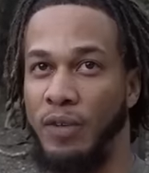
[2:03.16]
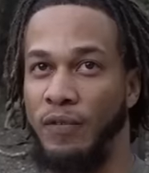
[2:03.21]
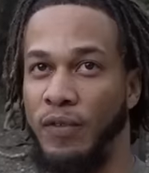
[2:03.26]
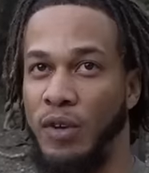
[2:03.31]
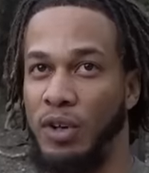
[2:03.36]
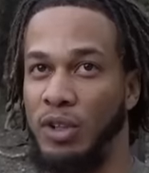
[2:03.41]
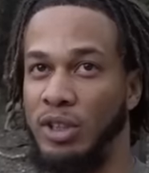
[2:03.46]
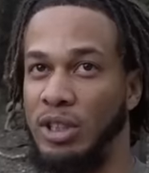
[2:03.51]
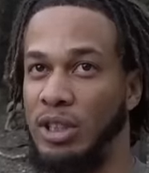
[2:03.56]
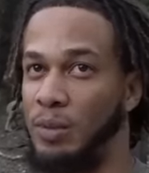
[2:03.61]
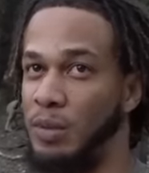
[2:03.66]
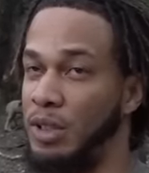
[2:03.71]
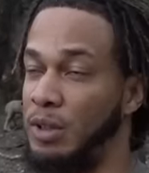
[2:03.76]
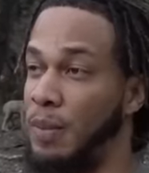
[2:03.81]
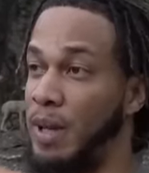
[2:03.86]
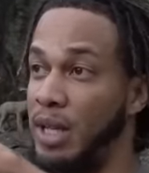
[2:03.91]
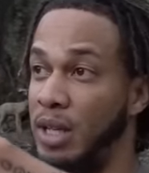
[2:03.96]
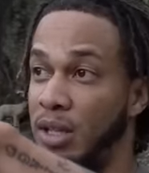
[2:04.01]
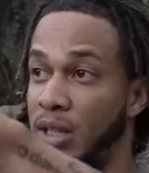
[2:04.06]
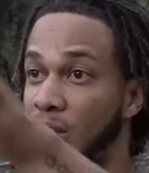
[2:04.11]
at first and was
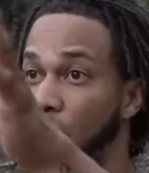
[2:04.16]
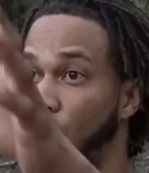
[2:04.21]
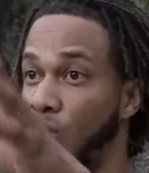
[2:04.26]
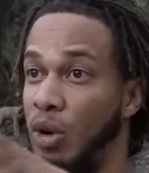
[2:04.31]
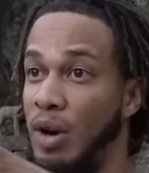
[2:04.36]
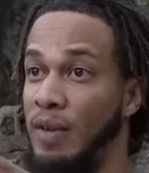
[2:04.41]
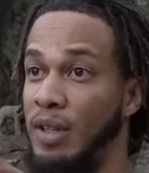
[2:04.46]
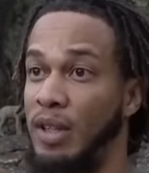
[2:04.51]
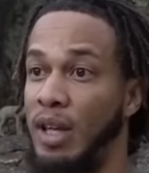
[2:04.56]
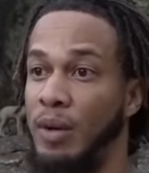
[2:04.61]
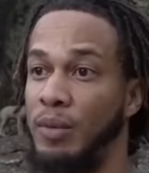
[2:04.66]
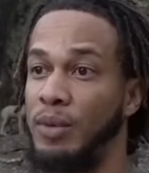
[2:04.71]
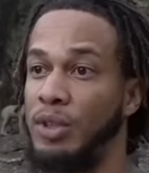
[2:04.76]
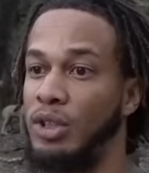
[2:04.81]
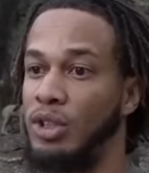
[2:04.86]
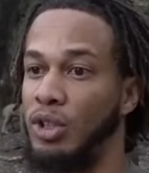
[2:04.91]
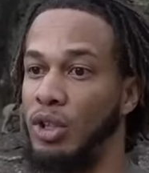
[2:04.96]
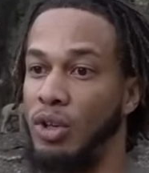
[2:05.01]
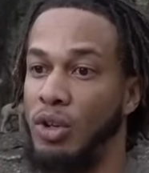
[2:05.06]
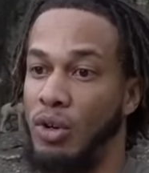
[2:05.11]
making sure everything
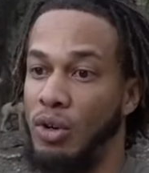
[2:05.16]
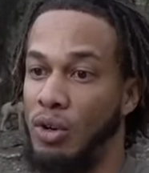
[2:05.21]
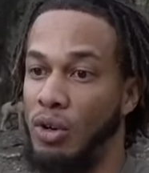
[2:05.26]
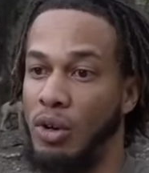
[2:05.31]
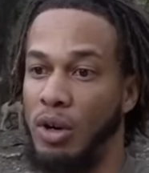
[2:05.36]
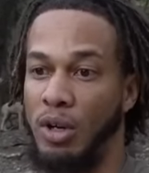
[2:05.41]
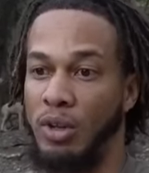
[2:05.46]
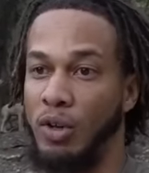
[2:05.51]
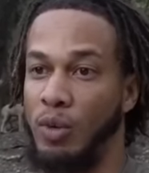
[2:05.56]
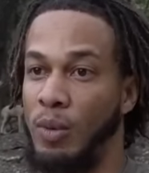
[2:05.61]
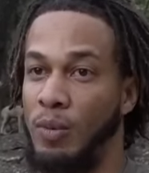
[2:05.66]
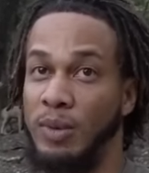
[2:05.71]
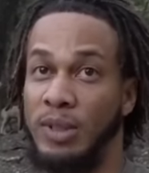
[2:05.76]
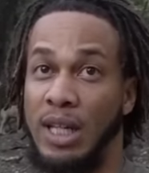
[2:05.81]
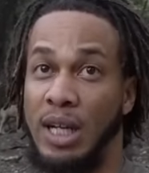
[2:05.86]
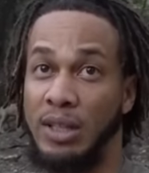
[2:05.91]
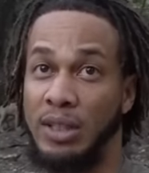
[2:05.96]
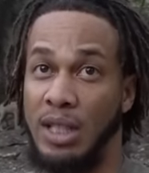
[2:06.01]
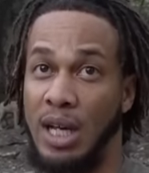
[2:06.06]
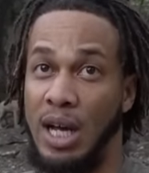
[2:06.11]
was secure or no one was
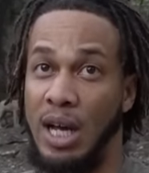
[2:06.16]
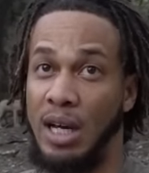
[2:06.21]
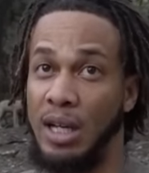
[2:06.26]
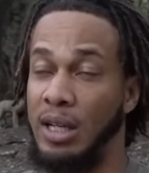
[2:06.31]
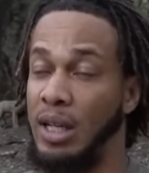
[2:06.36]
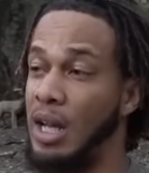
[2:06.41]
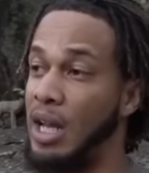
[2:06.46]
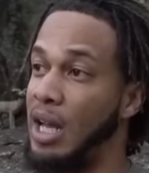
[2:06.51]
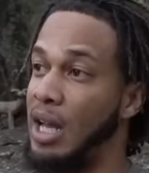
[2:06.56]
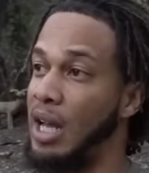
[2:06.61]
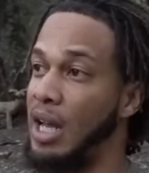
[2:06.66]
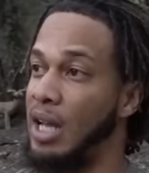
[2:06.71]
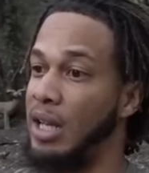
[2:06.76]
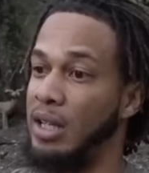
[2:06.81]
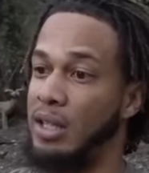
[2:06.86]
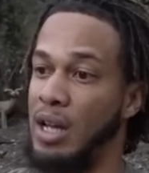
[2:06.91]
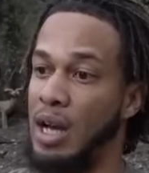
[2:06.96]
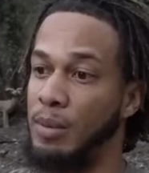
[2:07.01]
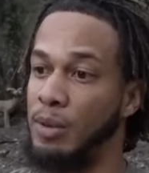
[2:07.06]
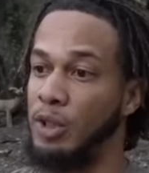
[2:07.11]
outside.
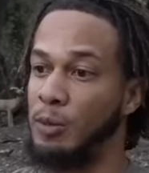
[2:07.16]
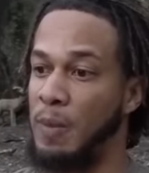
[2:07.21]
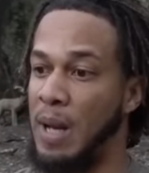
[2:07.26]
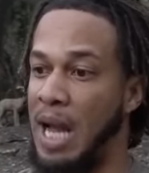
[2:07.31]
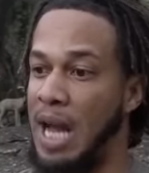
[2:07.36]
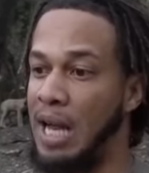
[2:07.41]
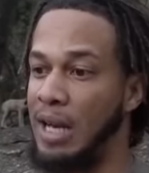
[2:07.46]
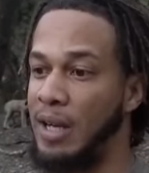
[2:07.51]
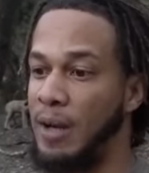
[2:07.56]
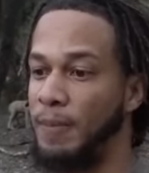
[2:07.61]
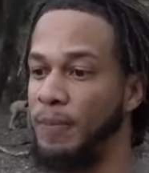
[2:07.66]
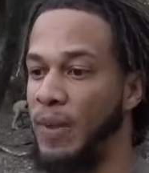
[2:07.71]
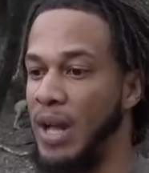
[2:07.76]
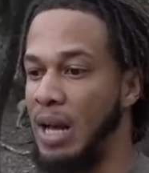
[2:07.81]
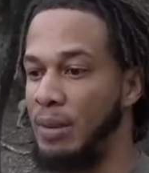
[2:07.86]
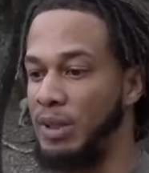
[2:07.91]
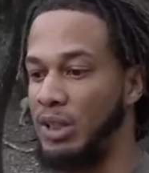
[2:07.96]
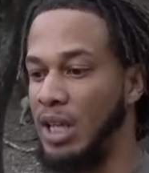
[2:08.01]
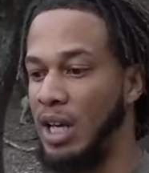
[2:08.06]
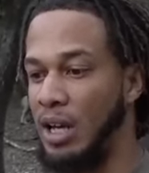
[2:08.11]
He doubles back.
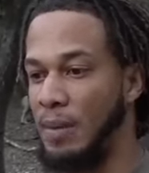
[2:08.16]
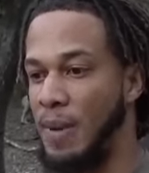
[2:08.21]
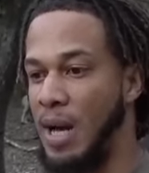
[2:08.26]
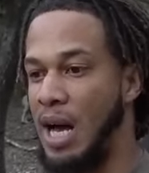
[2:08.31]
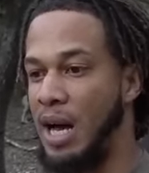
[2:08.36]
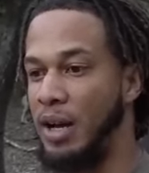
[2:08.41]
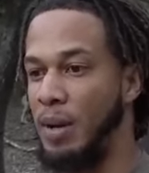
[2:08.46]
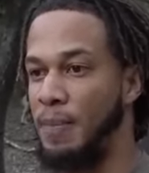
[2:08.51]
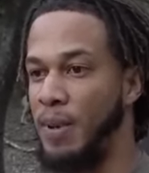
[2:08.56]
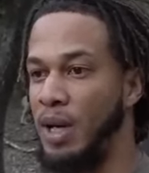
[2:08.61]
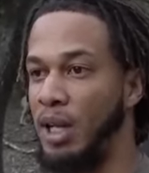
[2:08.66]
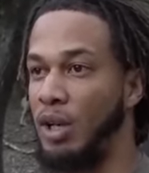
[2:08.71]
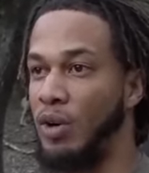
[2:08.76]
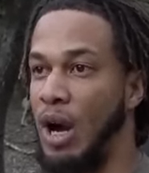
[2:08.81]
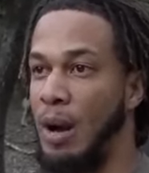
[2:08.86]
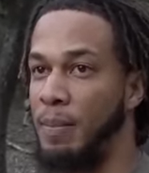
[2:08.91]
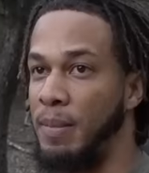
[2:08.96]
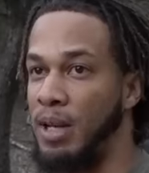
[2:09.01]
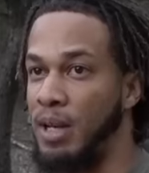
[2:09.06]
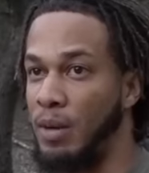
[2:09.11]
I'm standing behind a pillar.
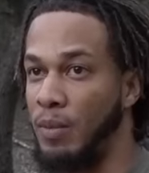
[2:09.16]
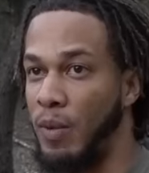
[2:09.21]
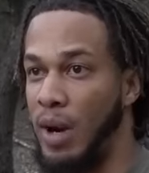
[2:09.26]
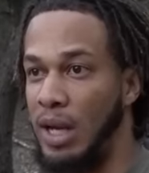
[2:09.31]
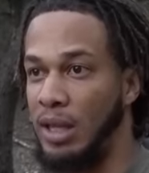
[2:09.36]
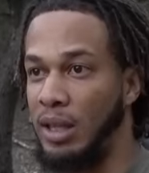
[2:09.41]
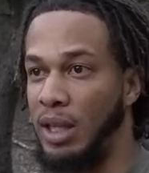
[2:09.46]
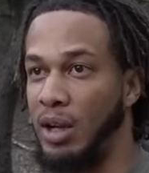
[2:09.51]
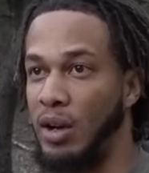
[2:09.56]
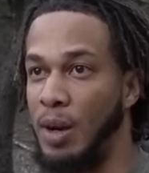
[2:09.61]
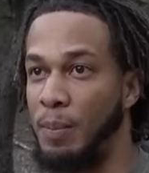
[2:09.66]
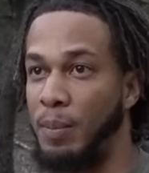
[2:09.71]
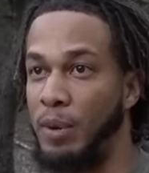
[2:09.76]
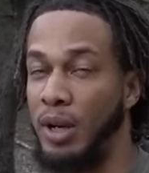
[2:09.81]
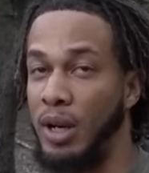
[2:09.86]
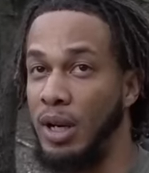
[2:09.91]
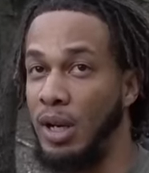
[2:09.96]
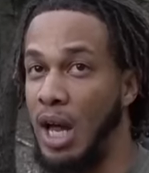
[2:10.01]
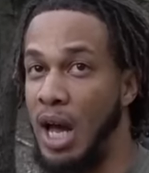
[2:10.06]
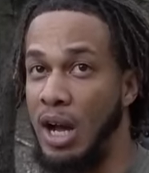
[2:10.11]
I meet him right there. I
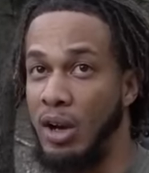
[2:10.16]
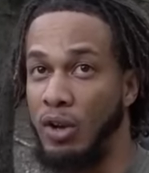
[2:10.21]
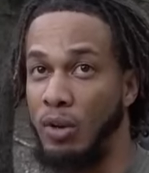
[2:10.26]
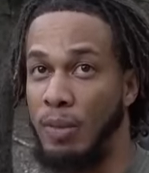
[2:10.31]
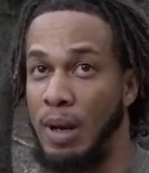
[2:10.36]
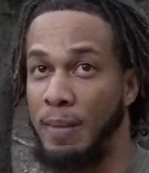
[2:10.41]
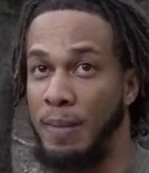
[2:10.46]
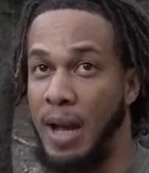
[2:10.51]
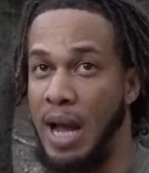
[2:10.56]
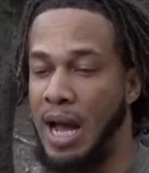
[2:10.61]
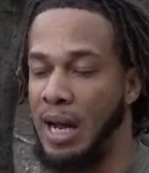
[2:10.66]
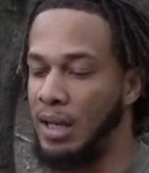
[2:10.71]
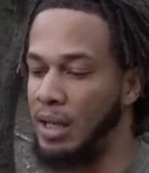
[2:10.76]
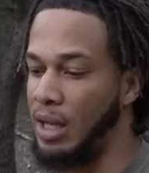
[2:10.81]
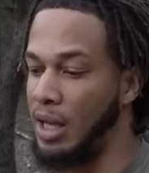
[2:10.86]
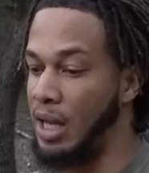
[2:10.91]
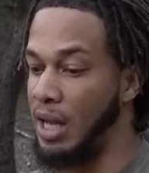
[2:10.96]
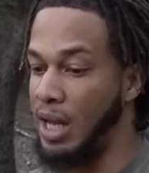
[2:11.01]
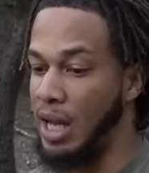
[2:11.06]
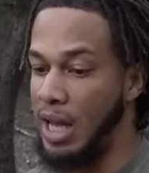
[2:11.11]
put a Glock on my back,
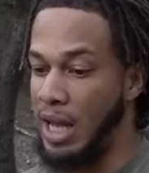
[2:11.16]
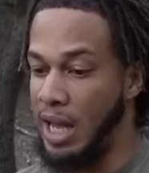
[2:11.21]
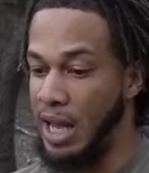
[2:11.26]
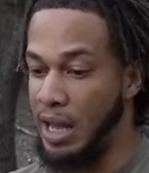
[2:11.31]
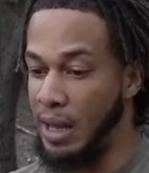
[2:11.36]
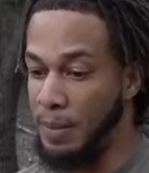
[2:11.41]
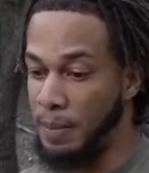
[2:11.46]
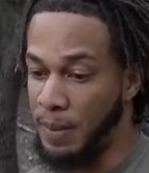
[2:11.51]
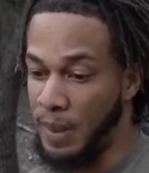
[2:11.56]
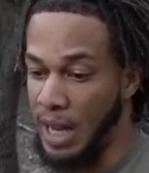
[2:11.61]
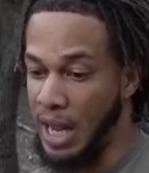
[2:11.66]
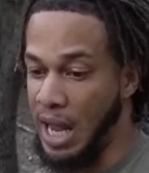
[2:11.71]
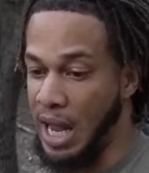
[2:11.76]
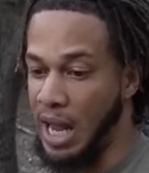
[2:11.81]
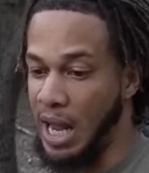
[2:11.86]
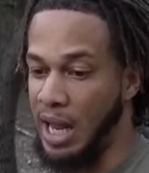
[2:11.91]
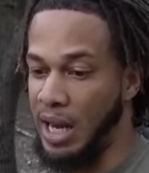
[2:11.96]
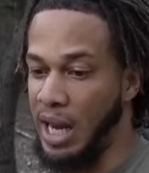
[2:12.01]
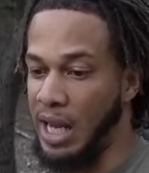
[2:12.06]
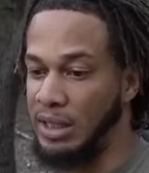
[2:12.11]
hip,
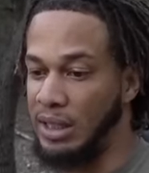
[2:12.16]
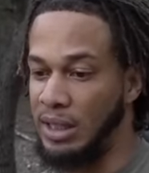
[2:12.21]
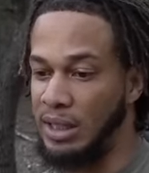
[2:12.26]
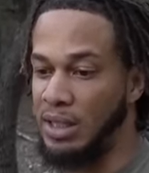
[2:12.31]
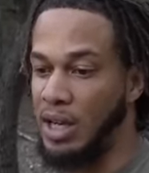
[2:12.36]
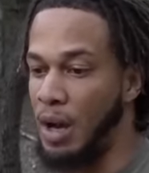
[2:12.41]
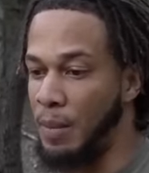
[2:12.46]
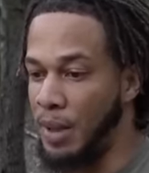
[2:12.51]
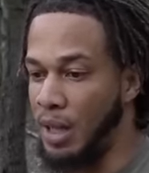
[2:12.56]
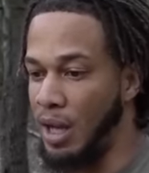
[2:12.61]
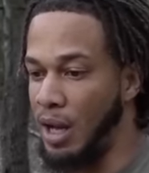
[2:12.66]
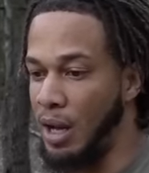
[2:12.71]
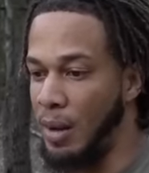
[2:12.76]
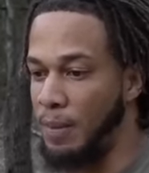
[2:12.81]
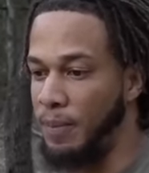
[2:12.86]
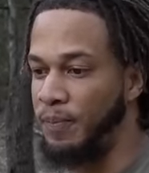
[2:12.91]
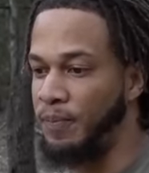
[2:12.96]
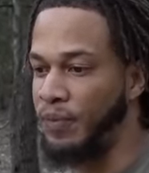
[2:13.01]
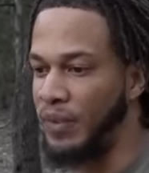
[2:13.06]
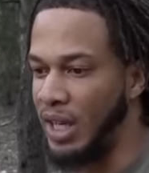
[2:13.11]
and as he's coming
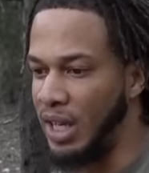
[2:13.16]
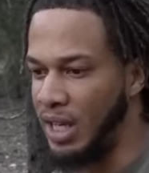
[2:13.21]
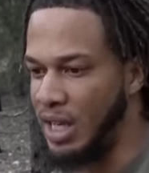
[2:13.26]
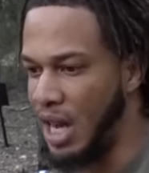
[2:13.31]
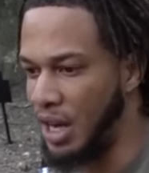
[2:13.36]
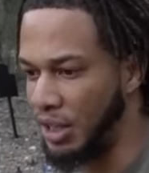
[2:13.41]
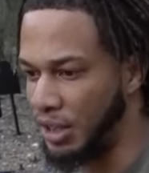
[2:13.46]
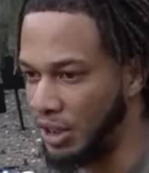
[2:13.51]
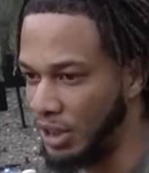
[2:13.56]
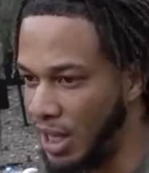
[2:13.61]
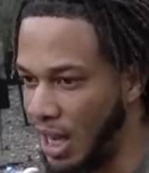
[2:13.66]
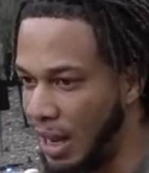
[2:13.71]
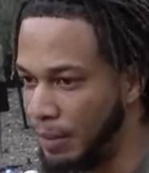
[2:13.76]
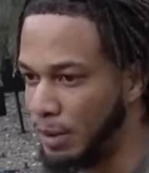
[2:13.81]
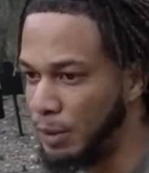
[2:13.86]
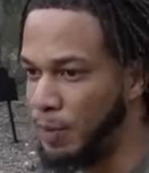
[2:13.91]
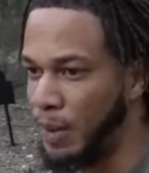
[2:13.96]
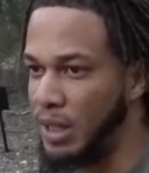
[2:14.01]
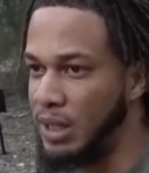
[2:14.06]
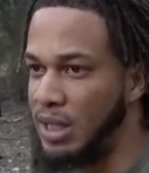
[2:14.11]
up, he kind of
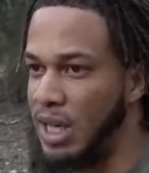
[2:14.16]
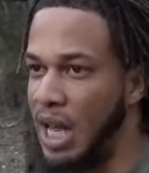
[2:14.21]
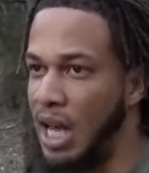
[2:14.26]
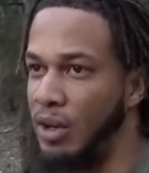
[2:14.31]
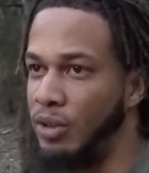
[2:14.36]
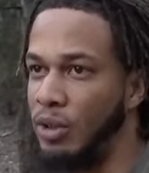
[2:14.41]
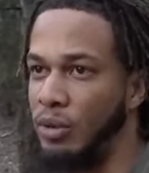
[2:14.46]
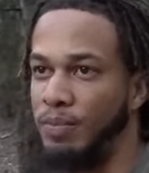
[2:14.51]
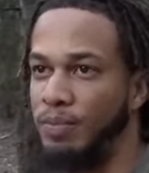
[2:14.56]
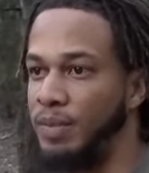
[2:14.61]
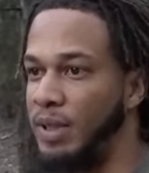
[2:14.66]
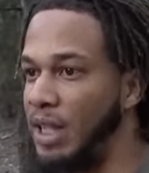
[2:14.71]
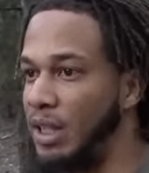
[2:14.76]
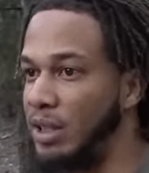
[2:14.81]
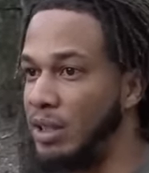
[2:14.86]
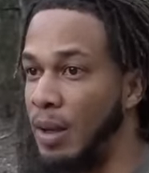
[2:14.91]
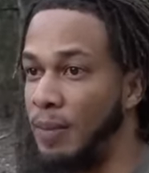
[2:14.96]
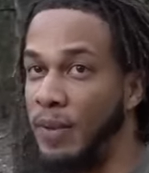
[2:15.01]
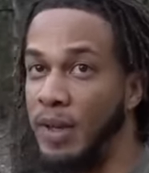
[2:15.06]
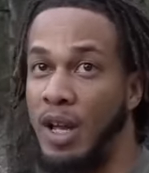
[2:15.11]
stops, bends down to get
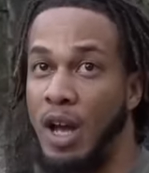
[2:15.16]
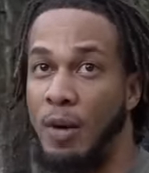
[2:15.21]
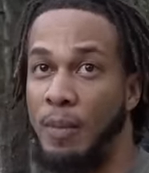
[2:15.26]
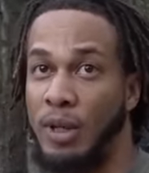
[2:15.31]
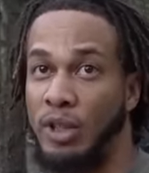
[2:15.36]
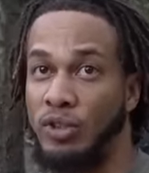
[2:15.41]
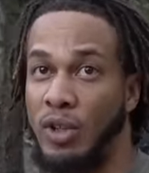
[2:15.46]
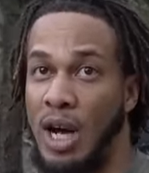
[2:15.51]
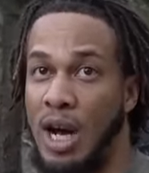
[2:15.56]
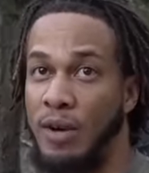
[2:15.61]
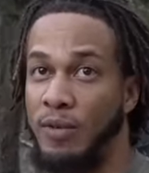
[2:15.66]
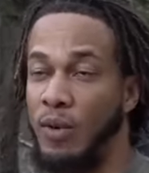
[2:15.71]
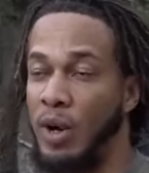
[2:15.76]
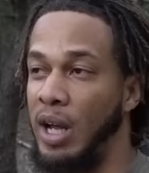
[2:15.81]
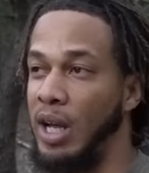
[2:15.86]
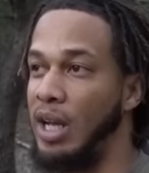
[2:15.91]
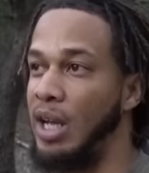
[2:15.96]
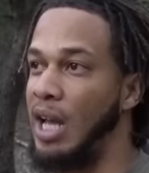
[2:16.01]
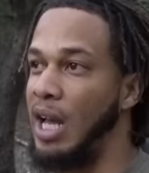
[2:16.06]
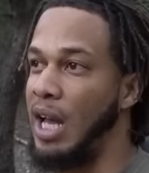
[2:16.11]
something out my
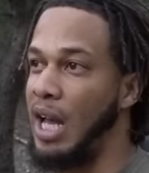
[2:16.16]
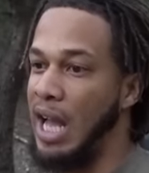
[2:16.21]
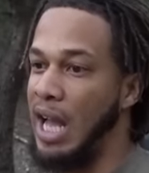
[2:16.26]
driveway,